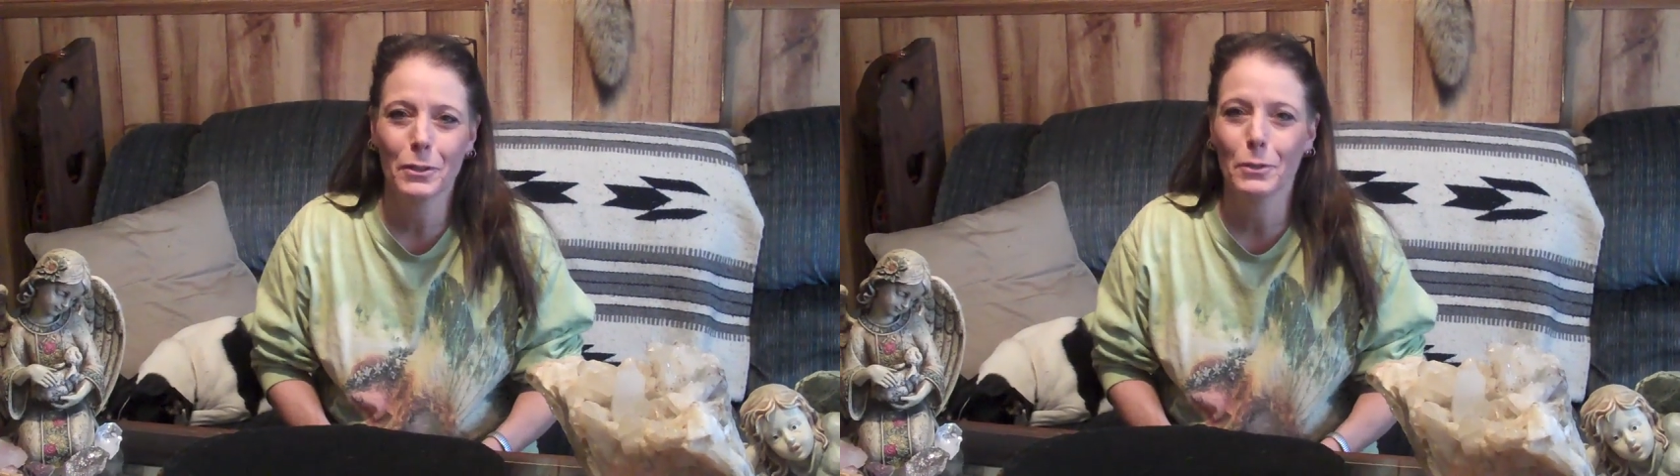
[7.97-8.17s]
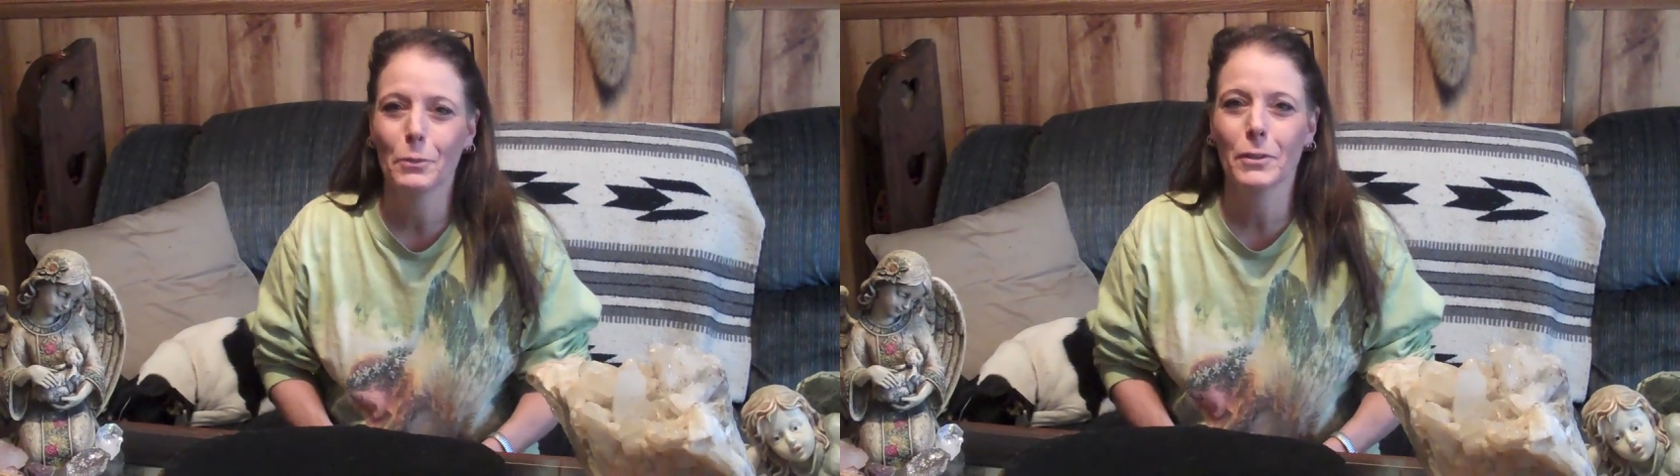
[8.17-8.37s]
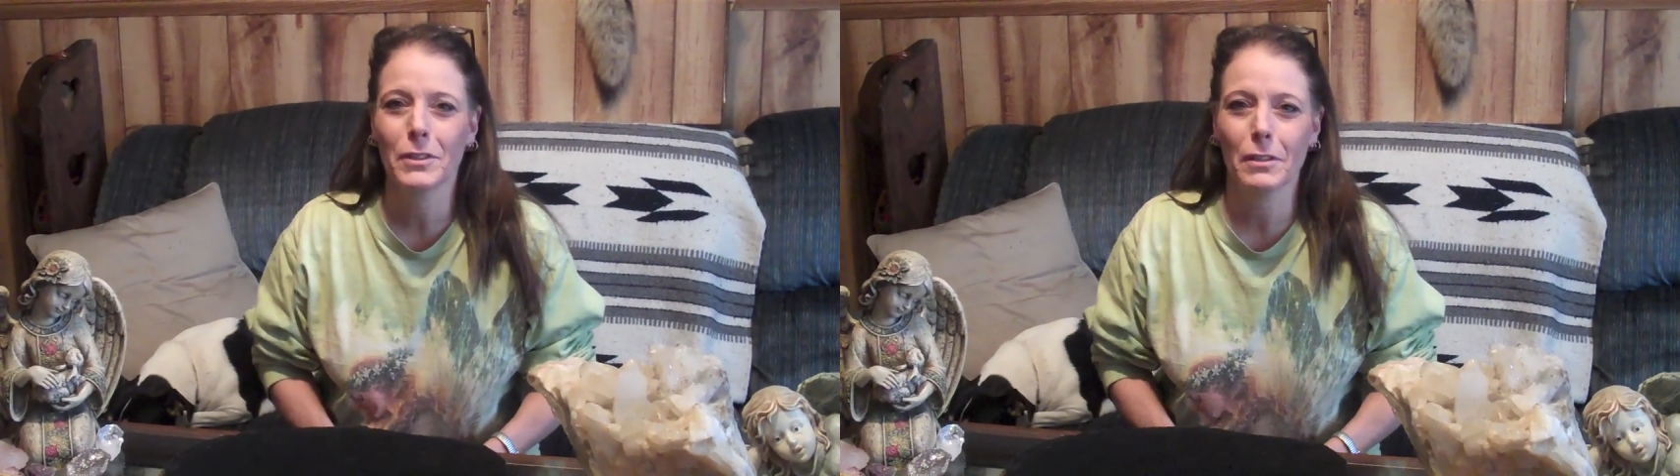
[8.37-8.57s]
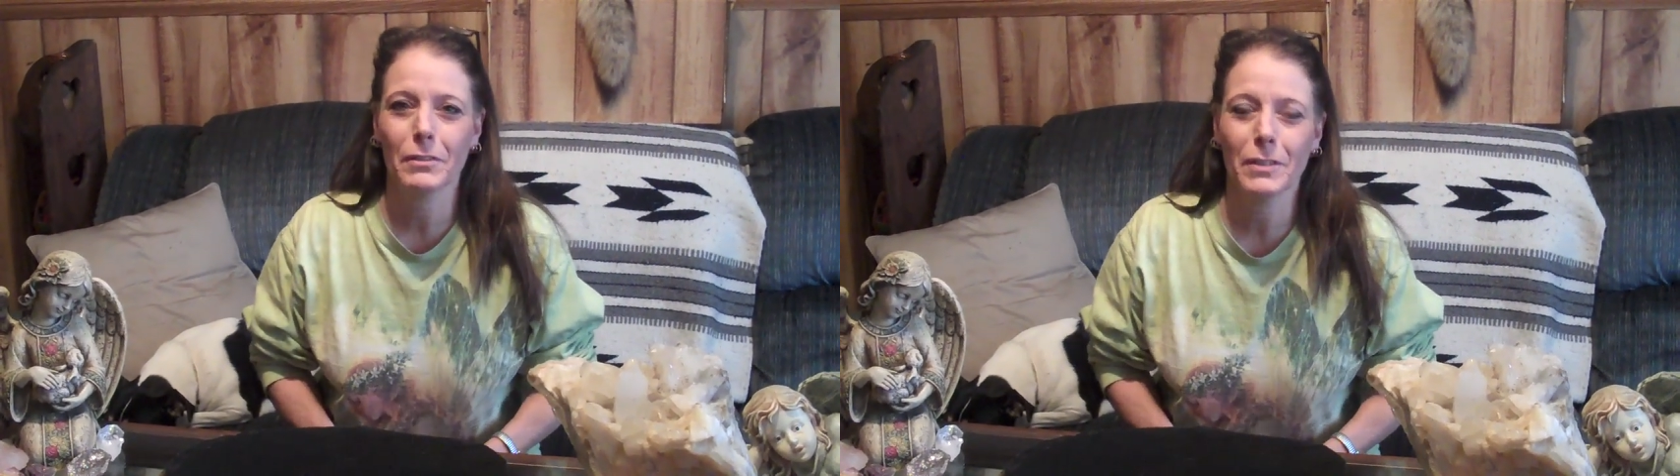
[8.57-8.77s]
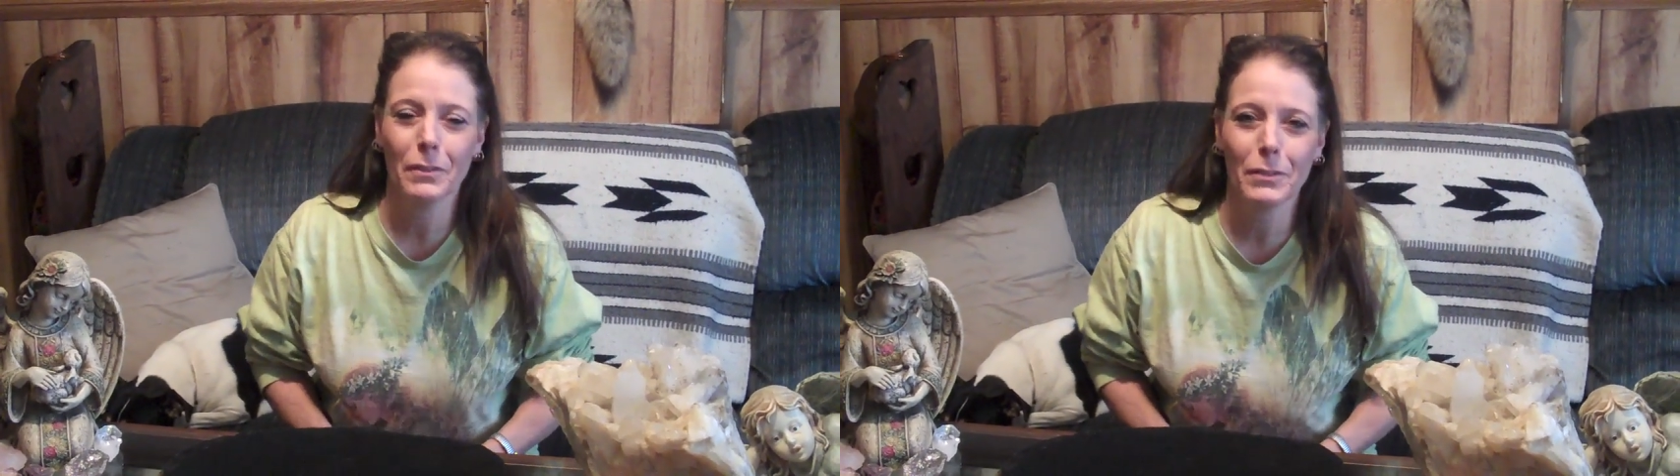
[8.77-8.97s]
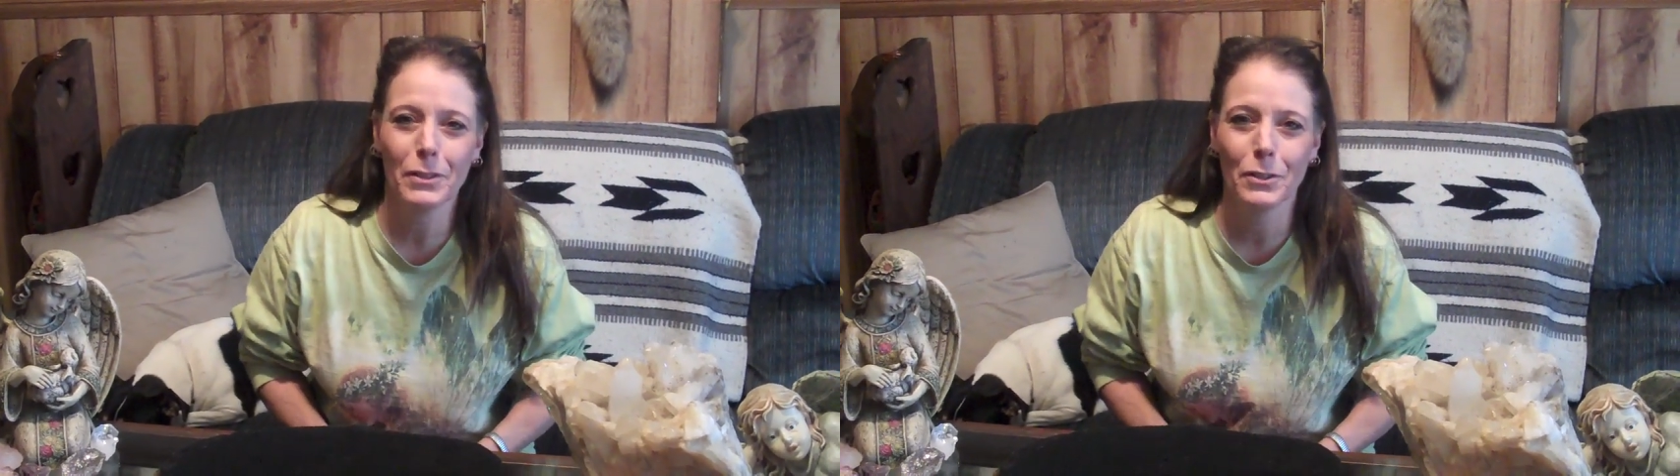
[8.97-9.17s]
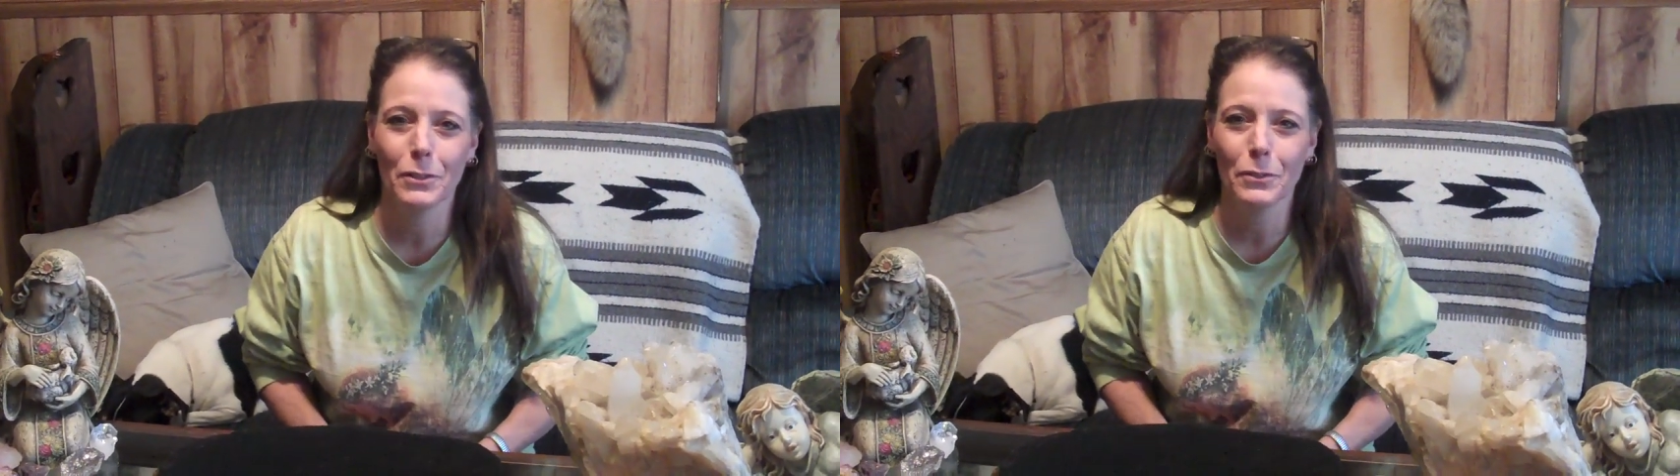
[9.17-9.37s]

Cute Witch 772,